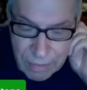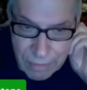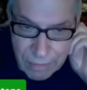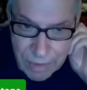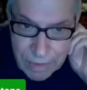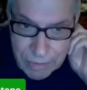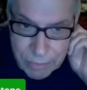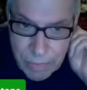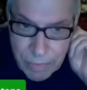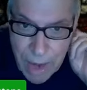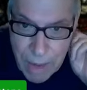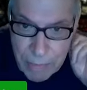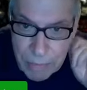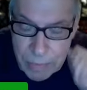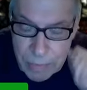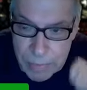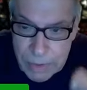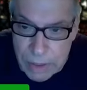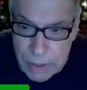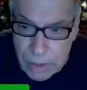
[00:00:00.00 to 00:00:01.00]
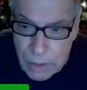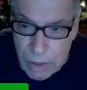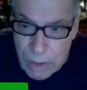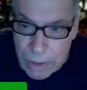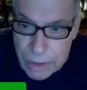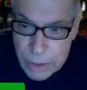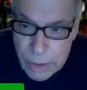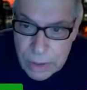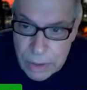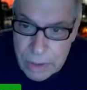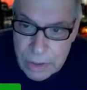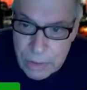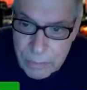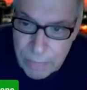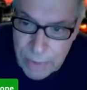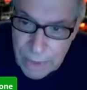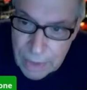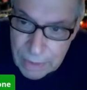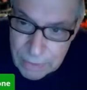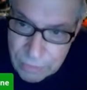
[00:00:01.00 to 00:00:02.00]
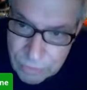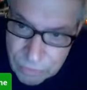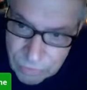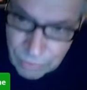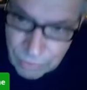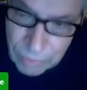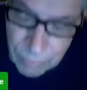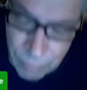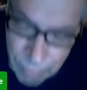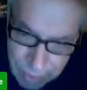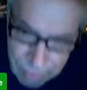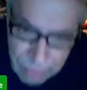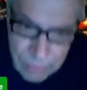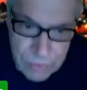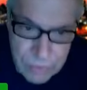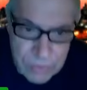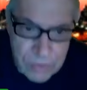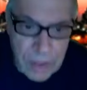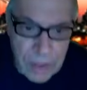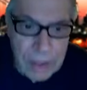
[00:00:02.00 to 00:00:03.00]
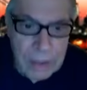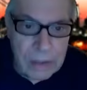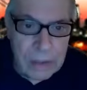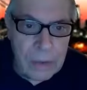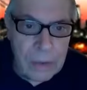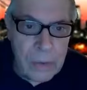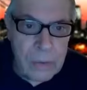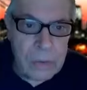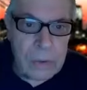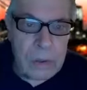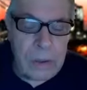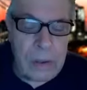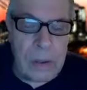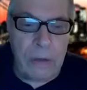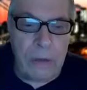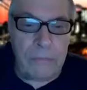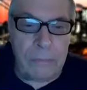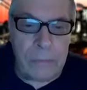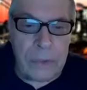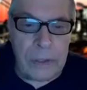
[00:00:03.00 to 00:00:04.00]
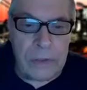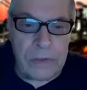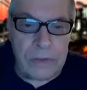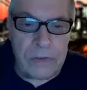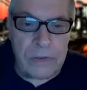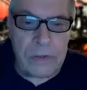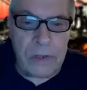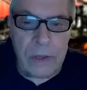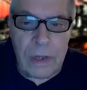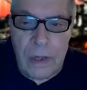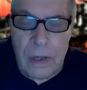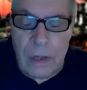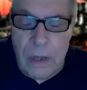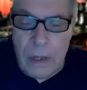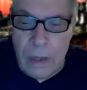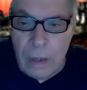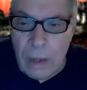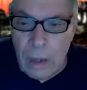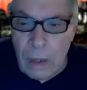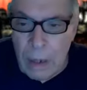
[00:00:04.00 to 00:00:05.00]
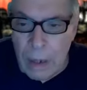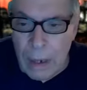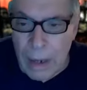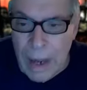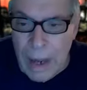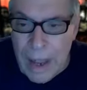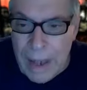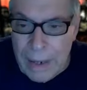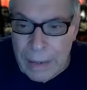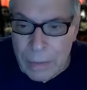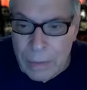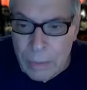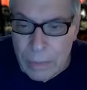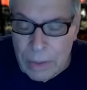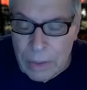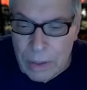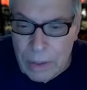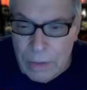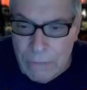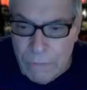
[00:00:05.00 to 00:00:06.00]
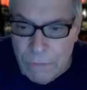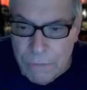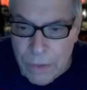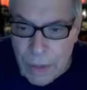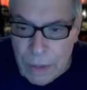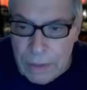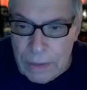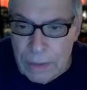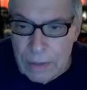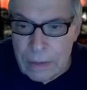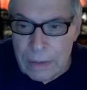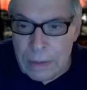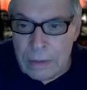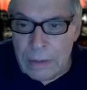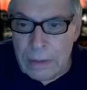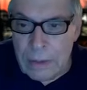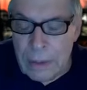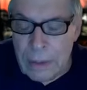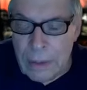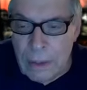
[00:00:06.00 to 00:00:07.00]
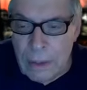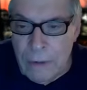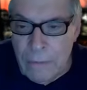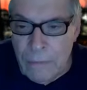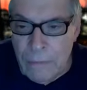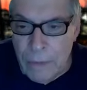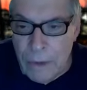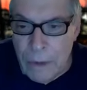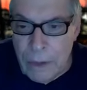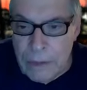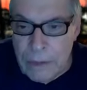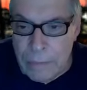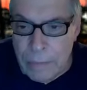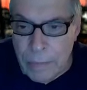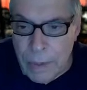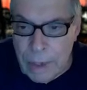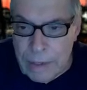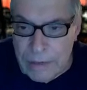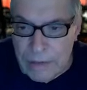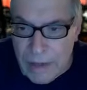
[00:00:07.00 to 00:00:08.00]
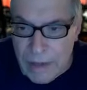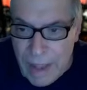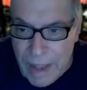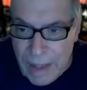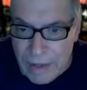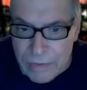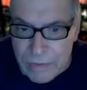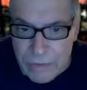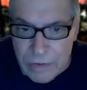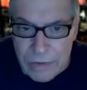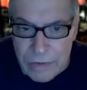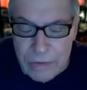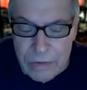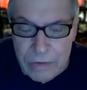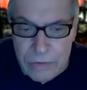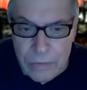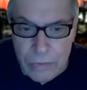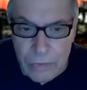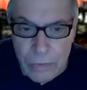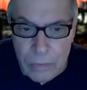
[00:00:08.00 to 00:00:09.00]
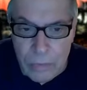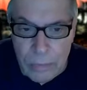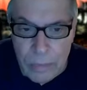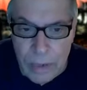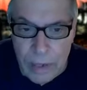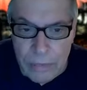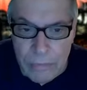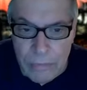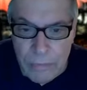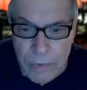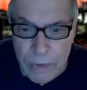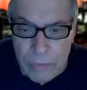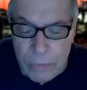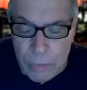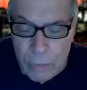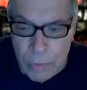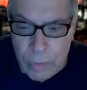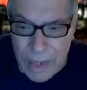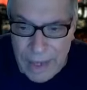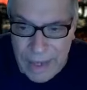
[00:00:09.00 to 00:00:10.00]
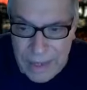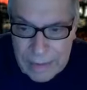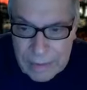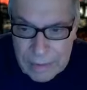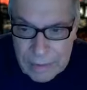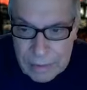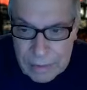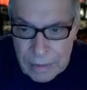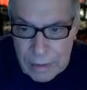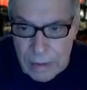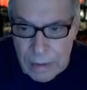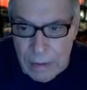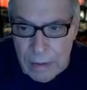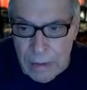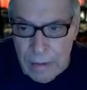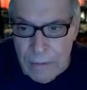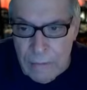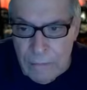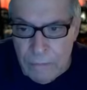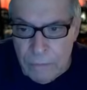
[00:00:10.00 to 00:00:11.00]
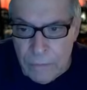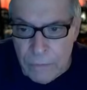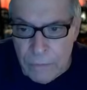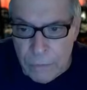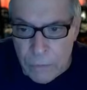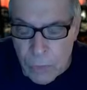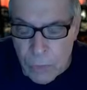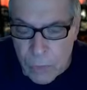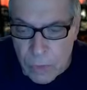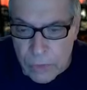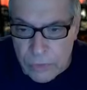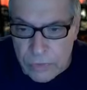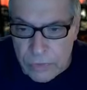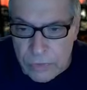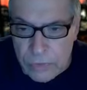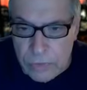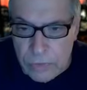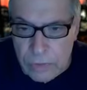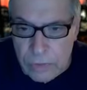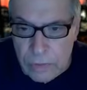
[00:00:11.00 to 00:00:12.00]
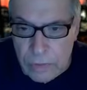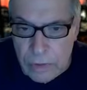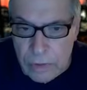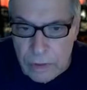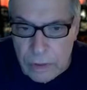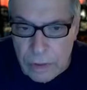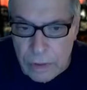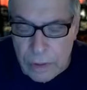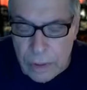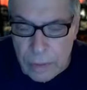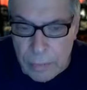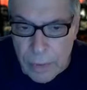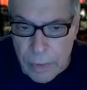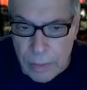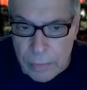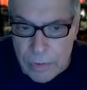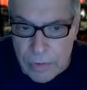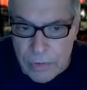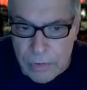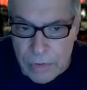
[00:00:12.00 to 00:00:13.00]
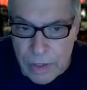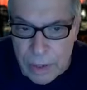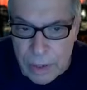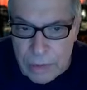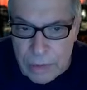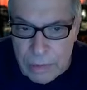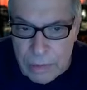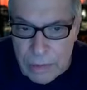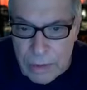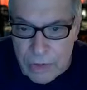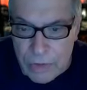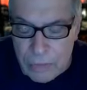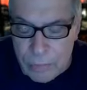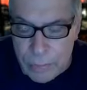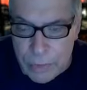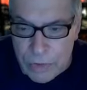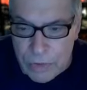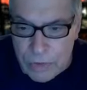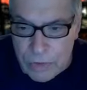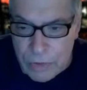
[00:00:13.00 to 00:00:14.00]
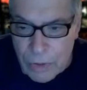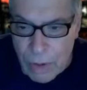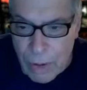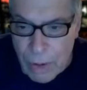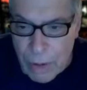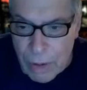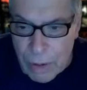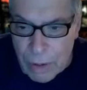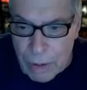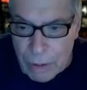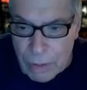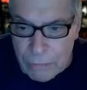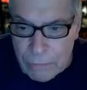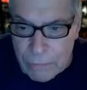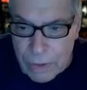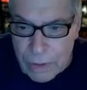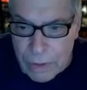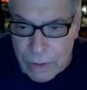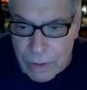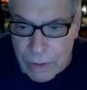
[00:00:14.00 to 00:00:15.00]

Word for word: it probably largely depends on whether state and local governments are adequately funded either by taxes or by federal aid. Of course, the public sector has been starved